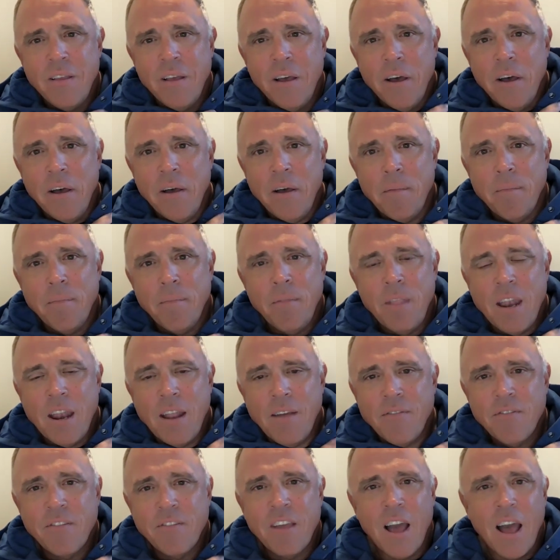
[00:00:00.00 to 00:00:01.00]
And
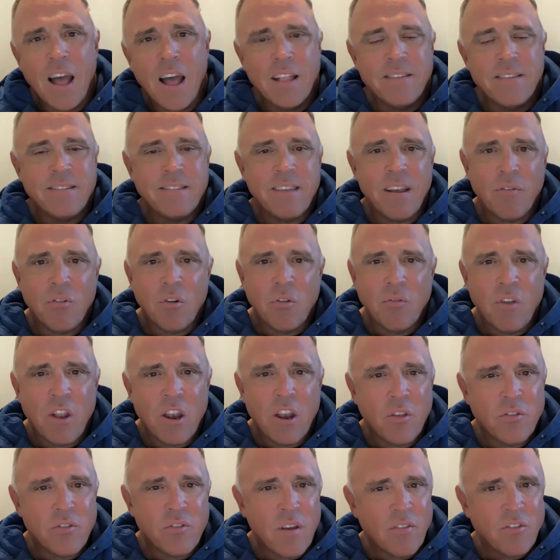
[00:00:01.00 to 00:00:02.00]
I've got several
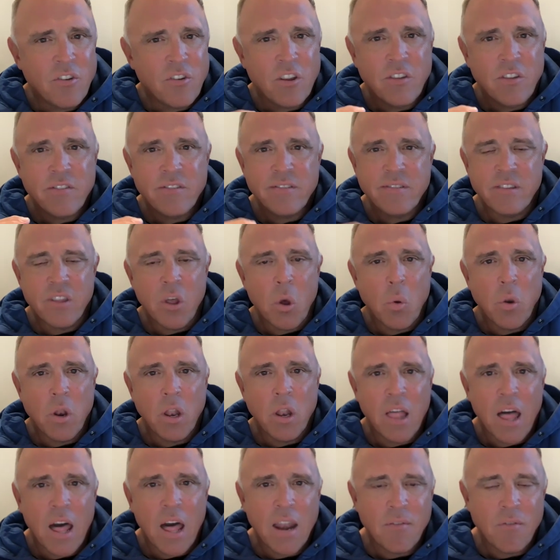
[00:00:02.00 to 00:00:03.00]
videos actually slowed
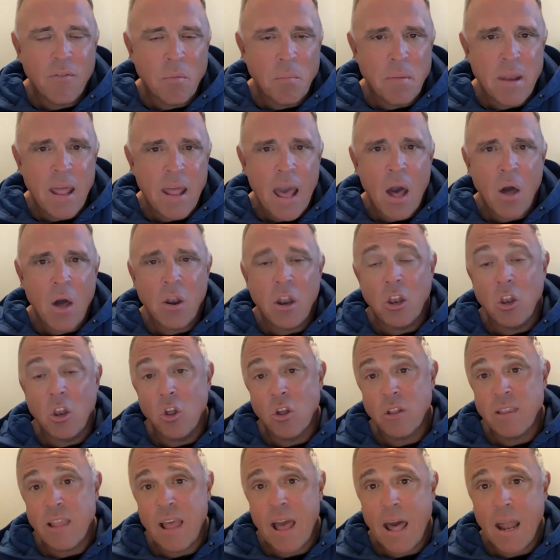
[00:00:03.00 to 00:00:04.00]
a lot of them down and
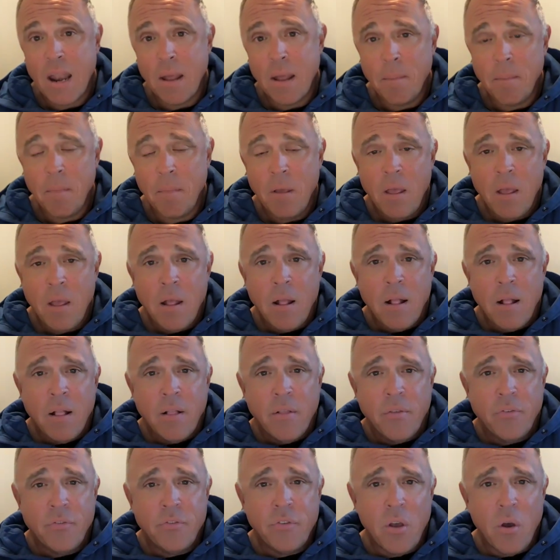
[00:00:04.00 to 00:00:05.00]
looked at them.
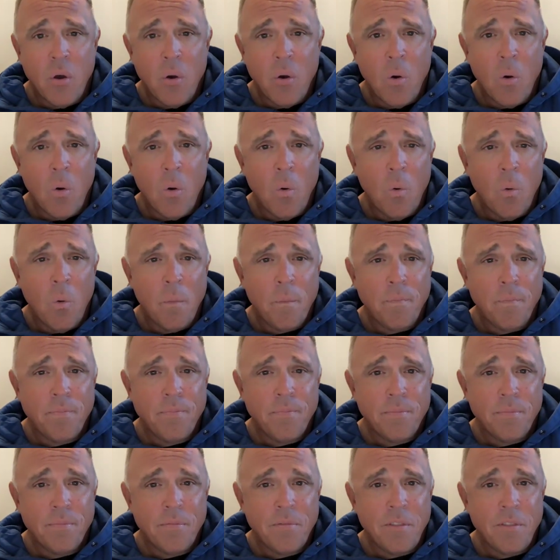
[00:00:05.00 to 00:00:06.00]
So,
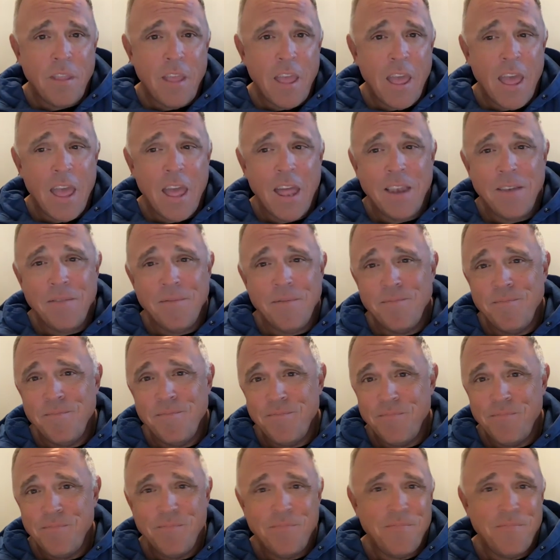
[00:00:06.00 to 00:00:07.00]

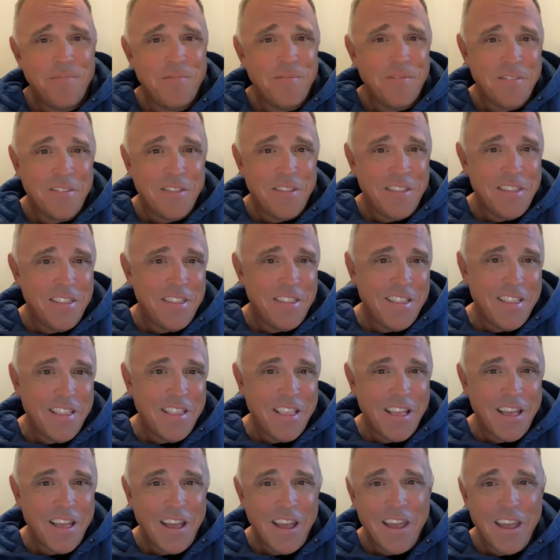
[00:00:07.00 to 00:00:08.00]
and
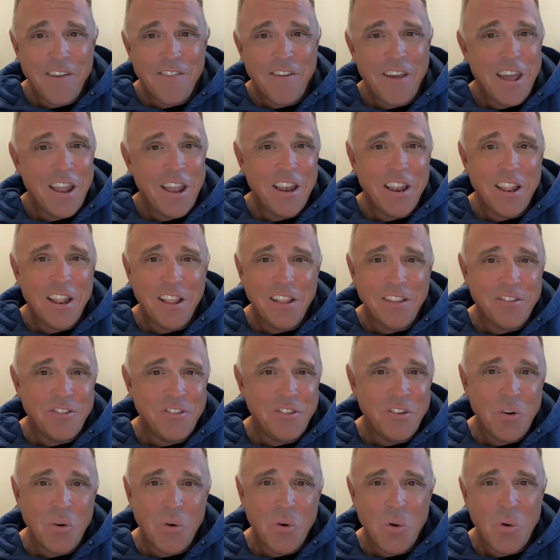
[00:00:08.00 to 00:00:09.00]
I have had
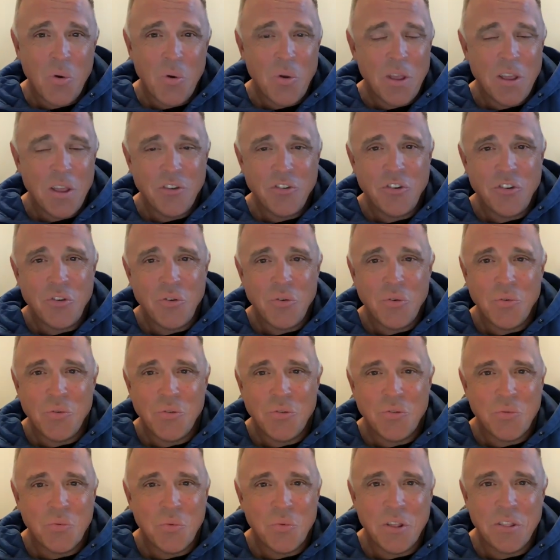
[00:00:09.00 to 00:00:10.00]
zero
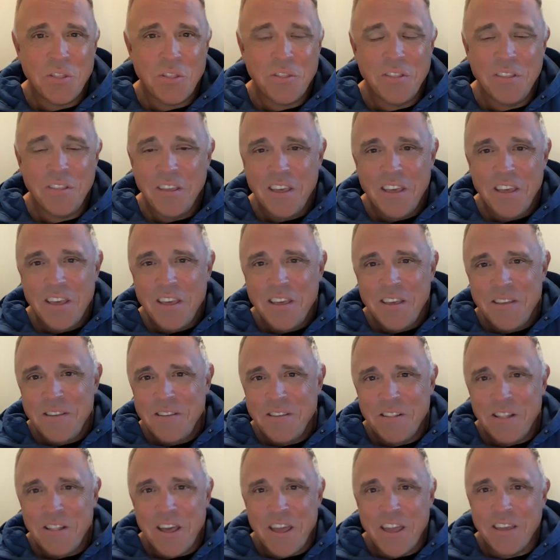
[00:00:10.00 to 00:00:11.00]
issues with
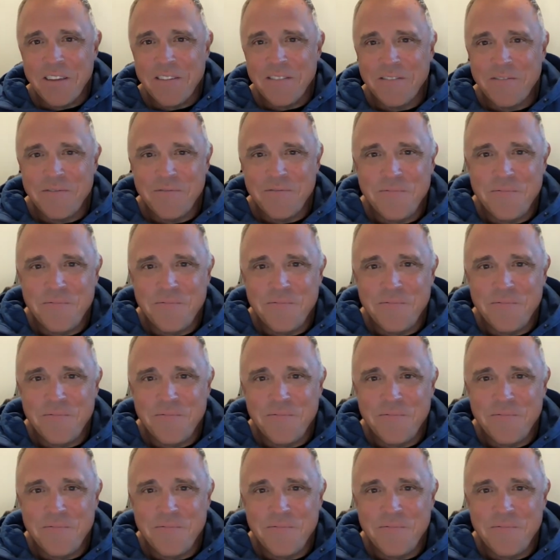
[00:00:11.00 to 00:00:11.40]
like